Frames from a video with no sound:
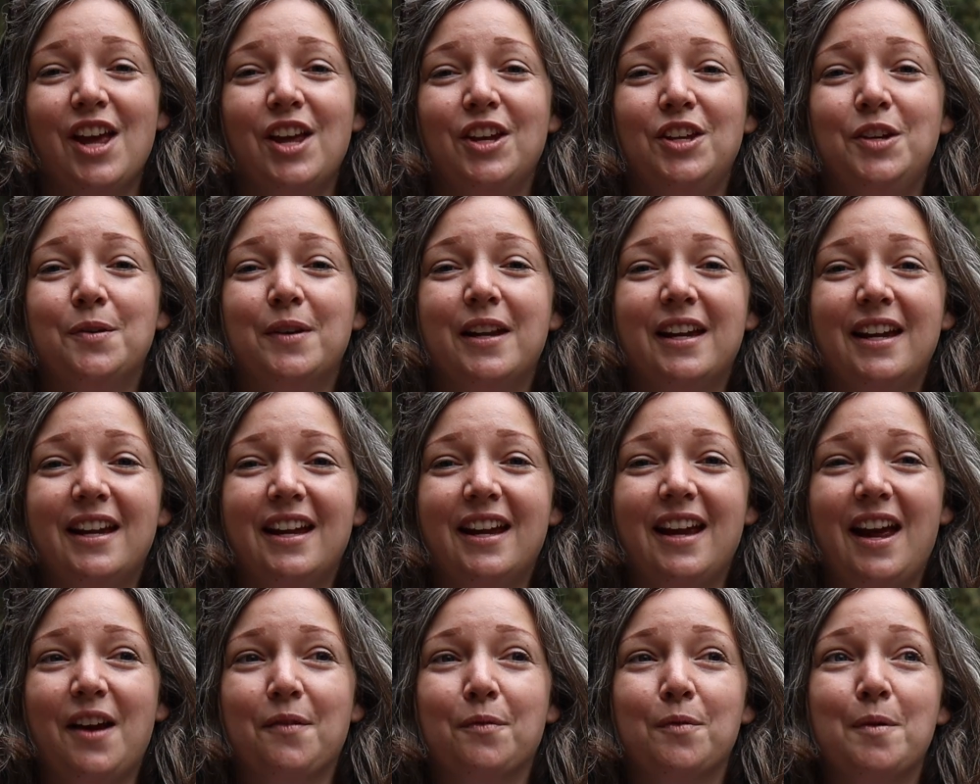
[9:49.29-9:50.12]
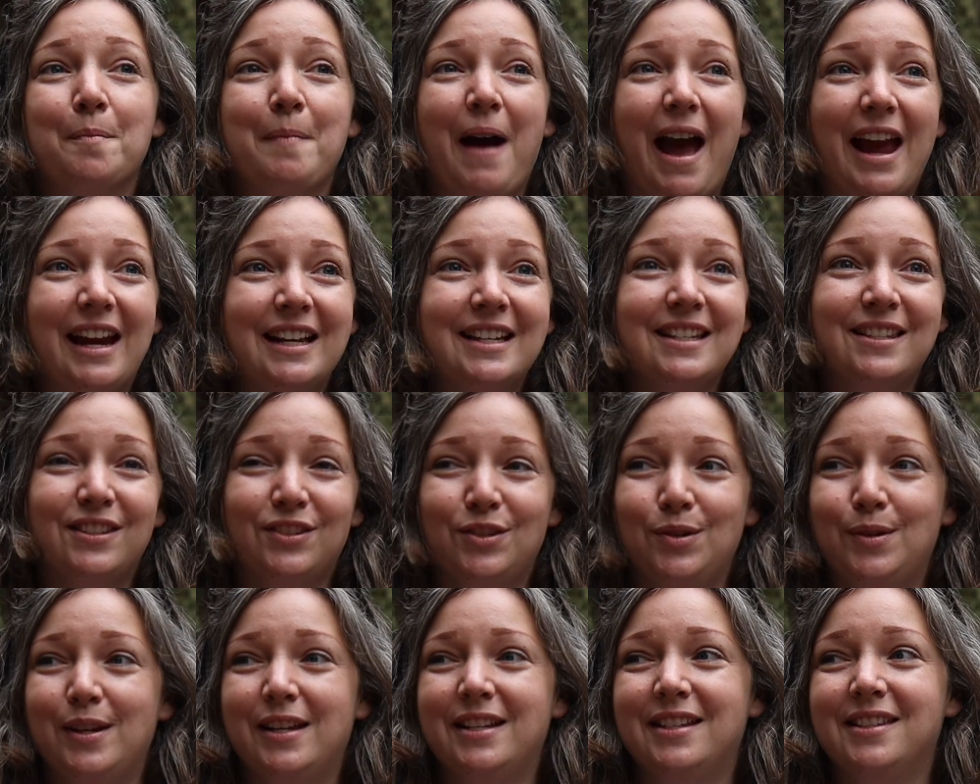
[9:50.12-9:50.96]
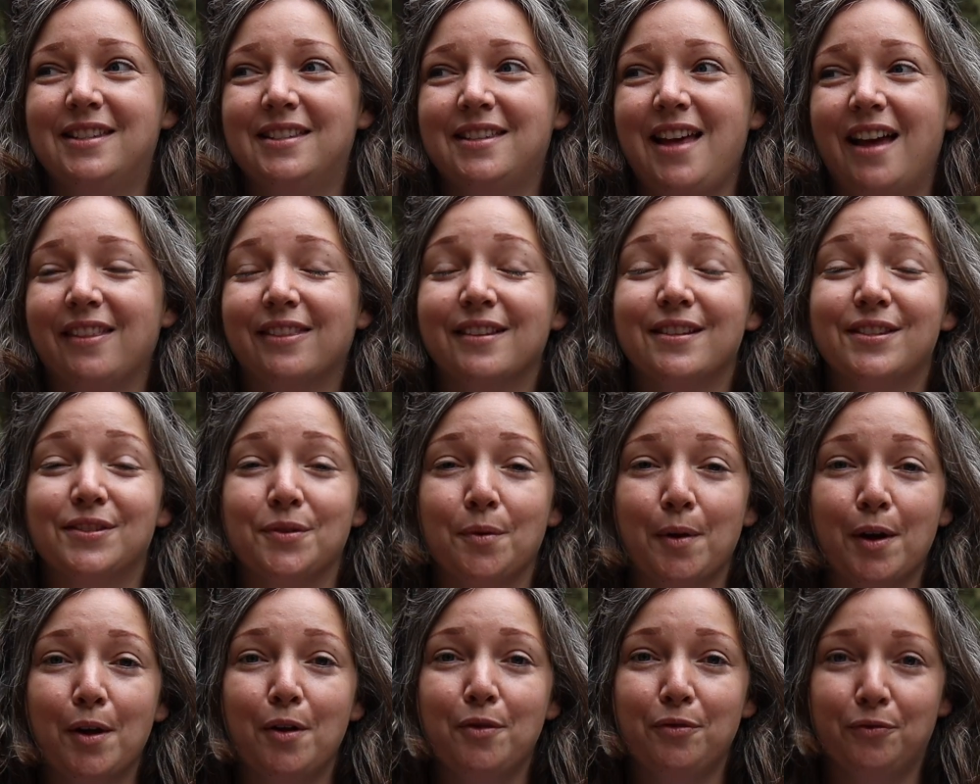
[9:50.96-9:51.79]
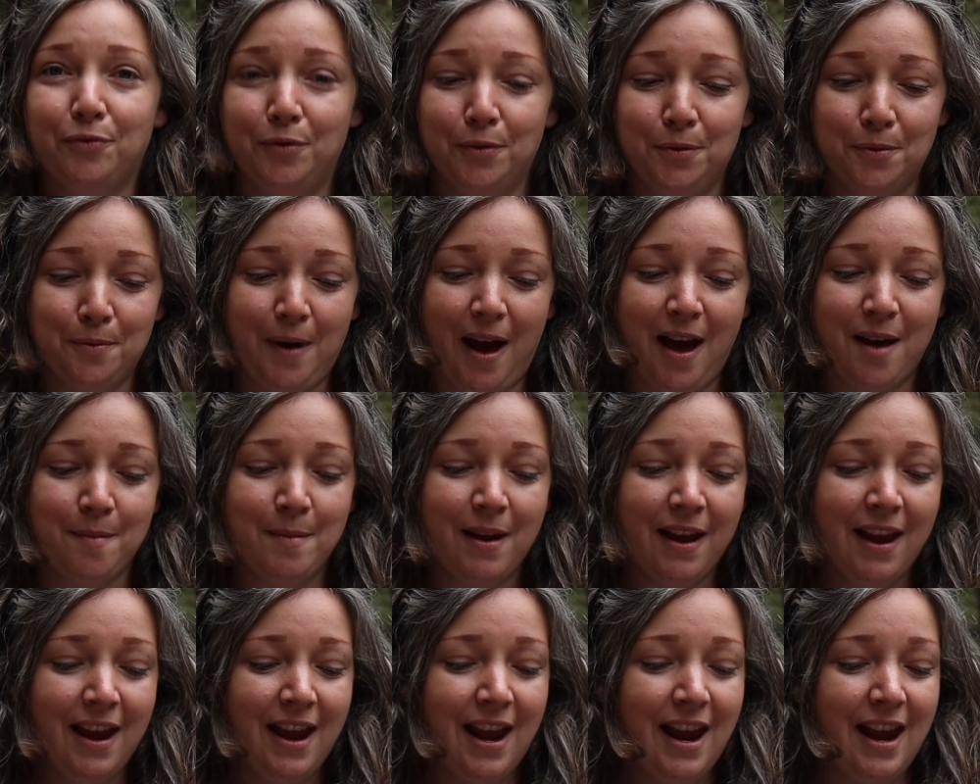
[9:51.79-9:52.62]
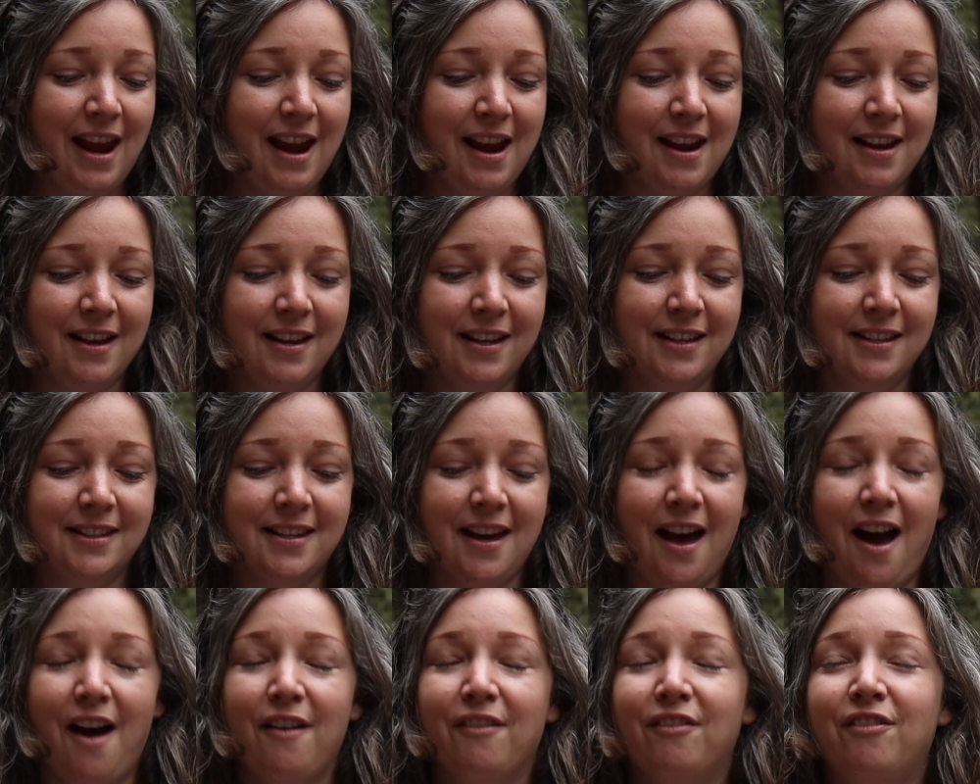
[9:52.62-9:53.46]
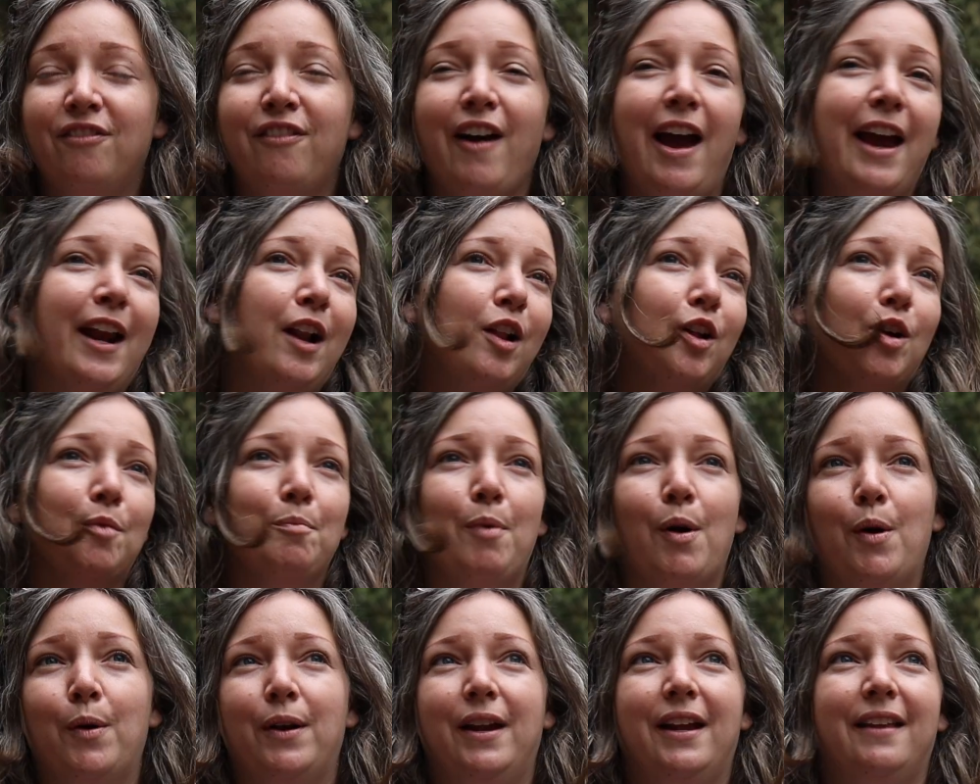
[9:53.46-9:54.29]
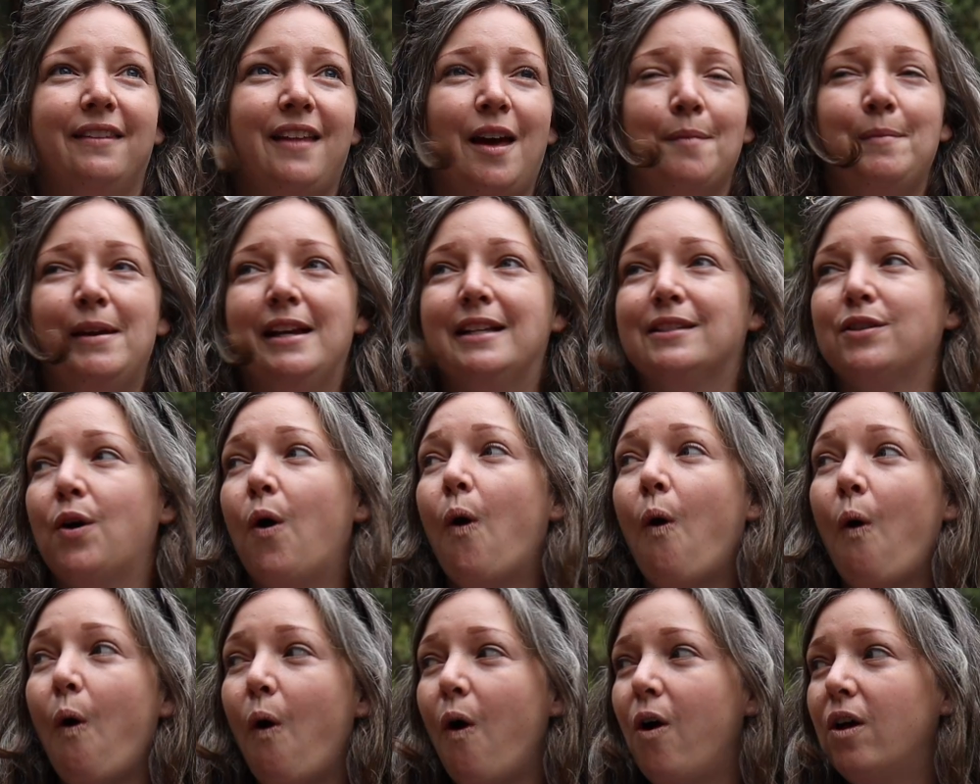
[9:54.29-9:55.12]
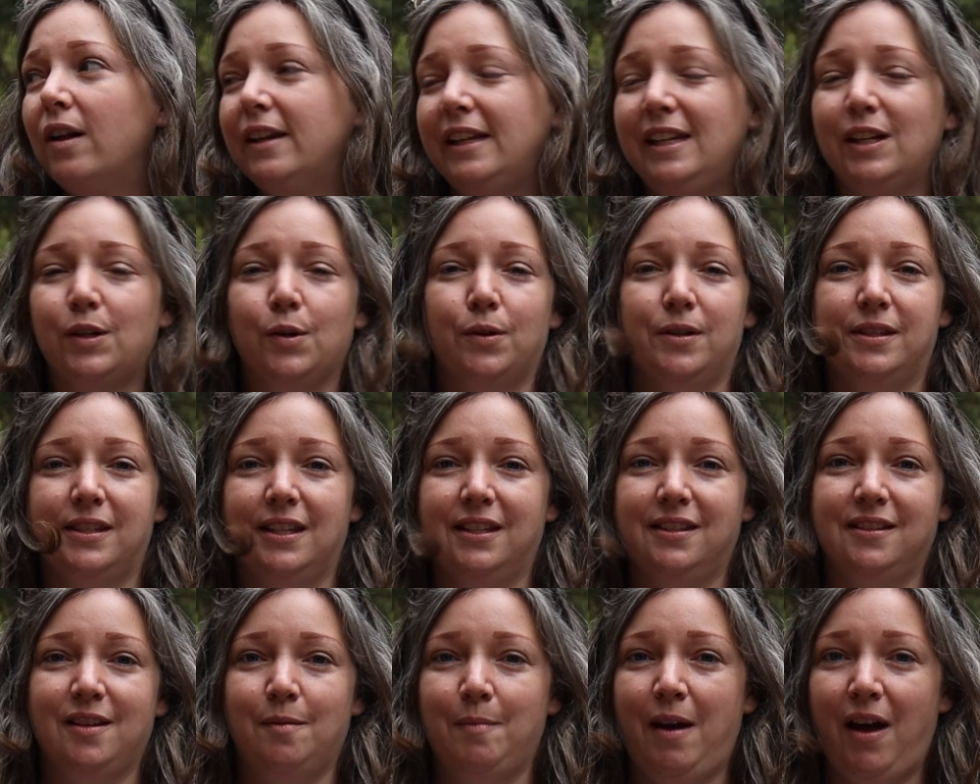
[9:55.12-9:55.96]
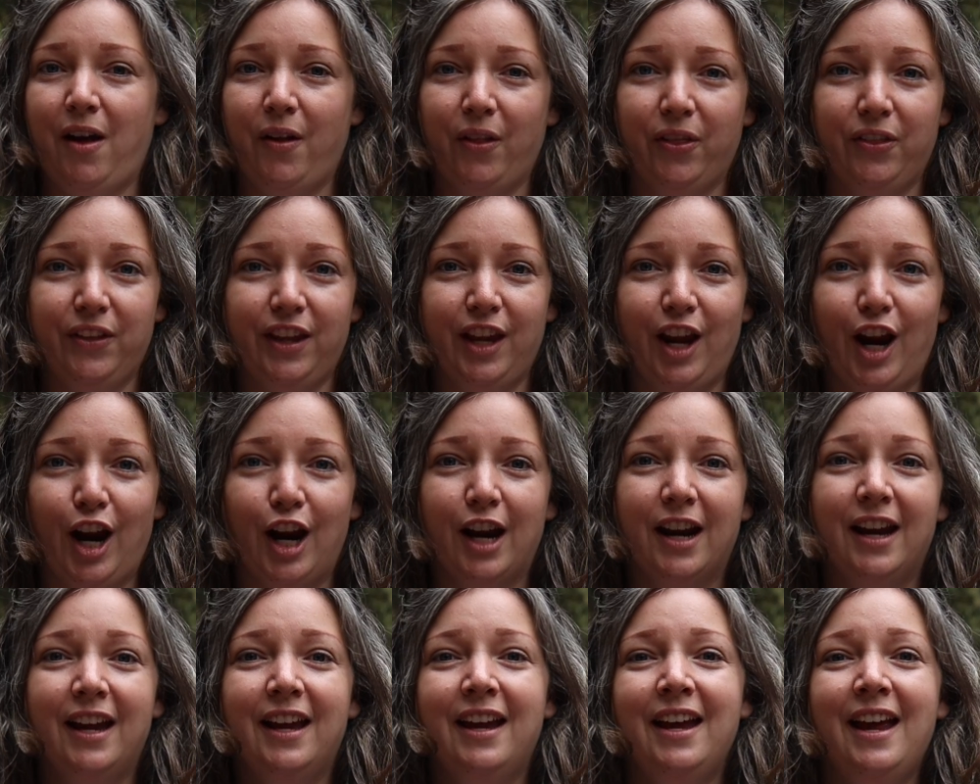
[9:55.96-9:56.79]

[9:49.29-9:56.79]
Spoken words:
you want to remind students that the soil food web is a vital component that makes the whole ecosystem healthier.